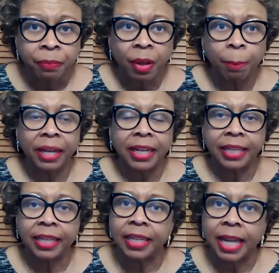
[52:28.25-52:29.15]
but
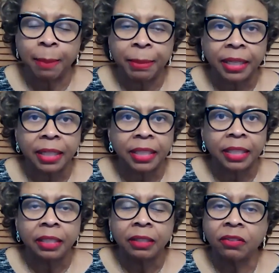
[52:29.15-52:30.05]

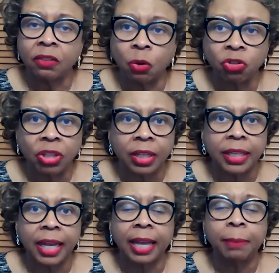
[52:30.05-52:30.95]
economically,
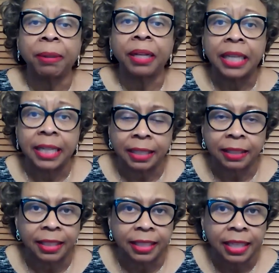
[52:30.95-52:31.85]
socially, and
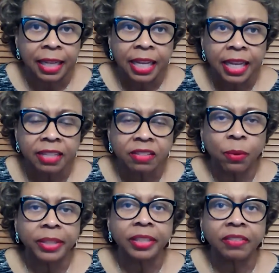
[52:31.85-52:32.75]
politically, it's
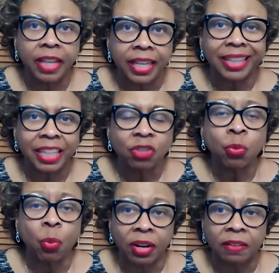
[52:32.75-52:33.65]
going to take
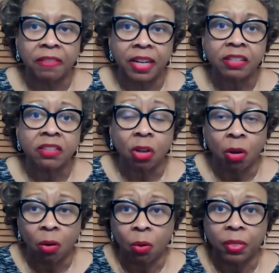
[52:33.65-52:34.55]
each one of us to
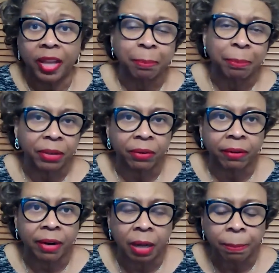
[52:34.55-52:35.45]
hold that
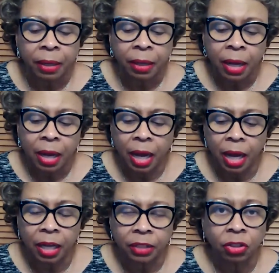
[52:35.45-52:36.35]
mirror up,
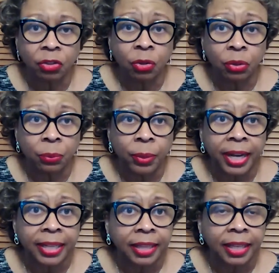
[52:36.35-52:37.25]
to do the
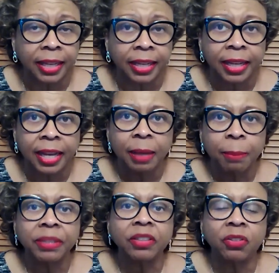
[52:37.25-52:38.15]
right thing,
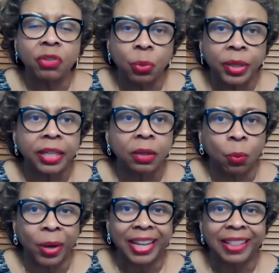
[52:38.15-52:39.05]
but to do it in a
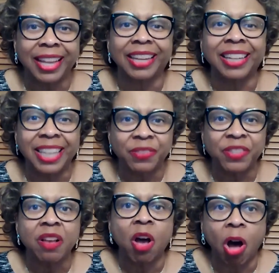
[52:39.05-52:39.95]
way that
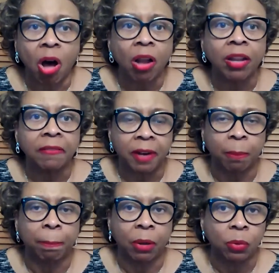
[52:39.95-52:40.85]
lifts all of
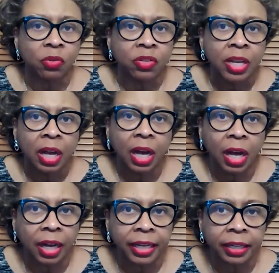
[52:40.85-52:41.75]
our boats
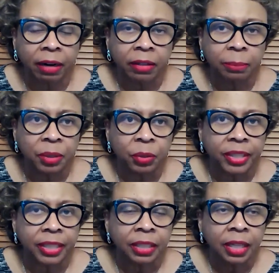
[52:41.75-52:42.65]
in our
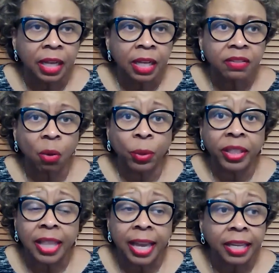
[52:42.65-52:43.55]
community. So we
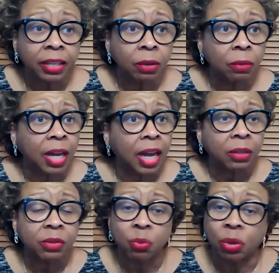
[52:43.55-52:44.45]
thank you,
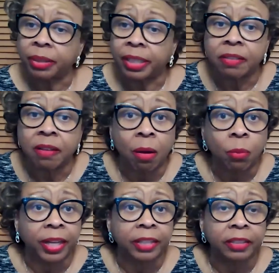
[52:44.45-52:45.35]
Congresswoman. As
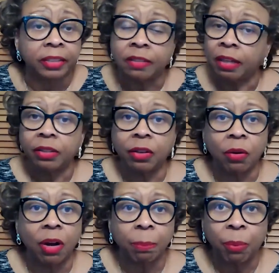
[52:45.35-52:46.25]
always,
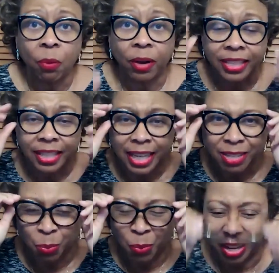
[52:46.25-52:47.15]
you're on point.
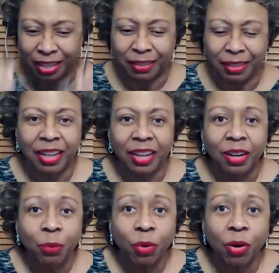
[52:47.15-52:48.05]
Guess what?
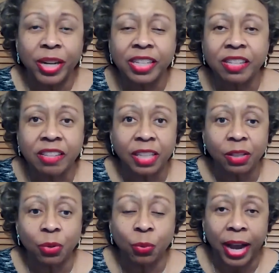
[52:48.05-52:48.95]
We're going to see
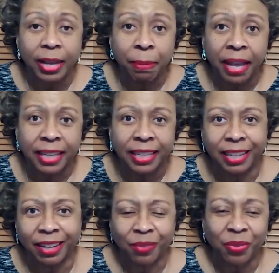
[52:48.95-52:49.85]
you right back
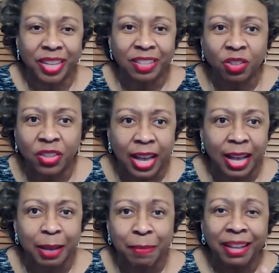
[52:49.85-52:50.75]
here this
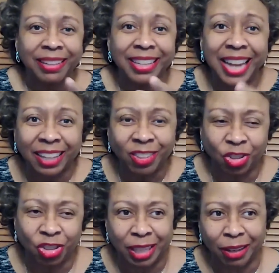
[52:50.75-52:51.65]
time
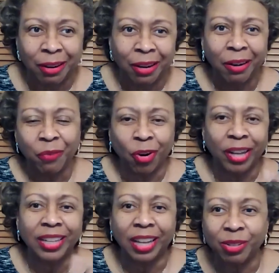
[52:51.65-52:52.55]
next year for
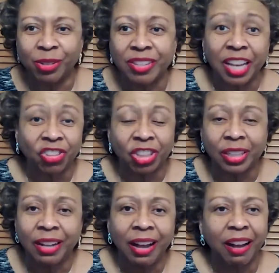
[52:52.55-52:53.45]
another
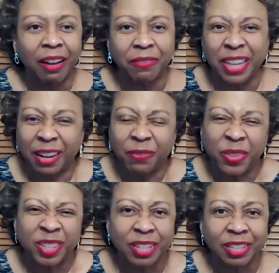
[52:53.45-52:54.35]
session of Not
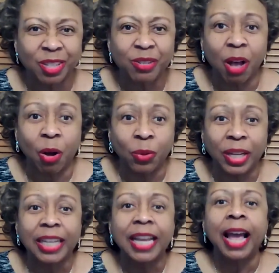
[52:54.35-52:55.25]
for Sisters
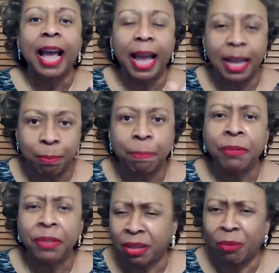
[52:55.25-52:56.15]
Only. And,
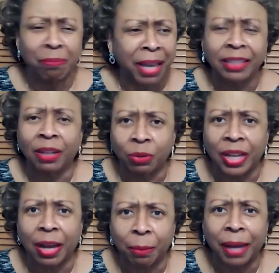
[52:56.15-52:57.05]
make no
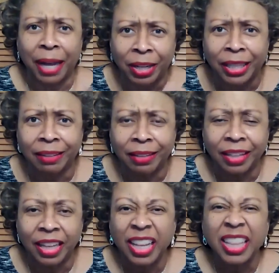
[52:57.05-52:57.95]
doubt about it,
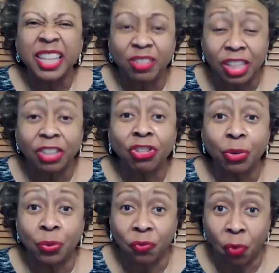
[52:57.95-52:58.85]
this
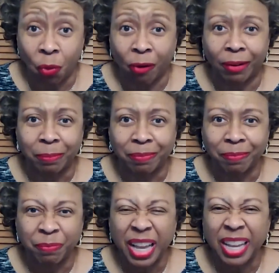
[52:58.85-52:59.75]
issue forum
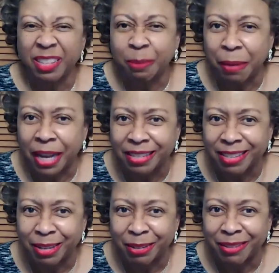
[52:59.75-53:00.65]
is
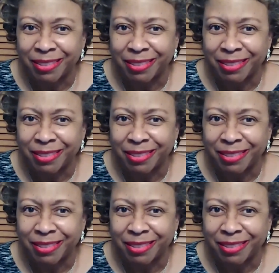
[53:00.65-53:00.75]
sponsored